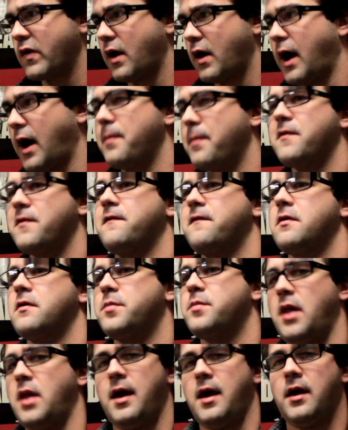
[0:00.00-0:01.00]
I prefer
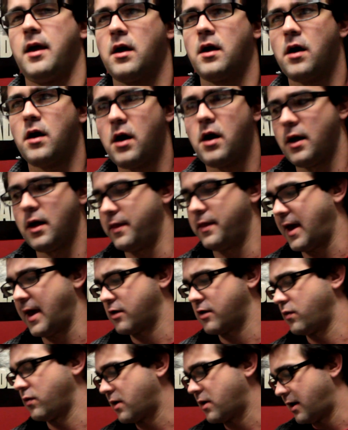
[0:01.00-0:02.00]
playing on the
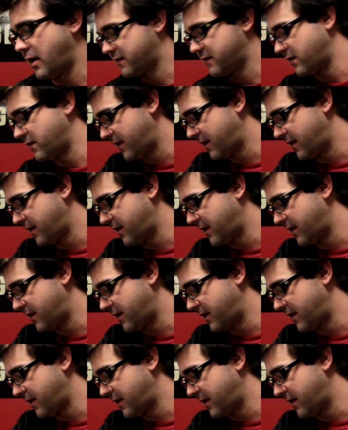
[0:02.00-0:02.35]
actual console.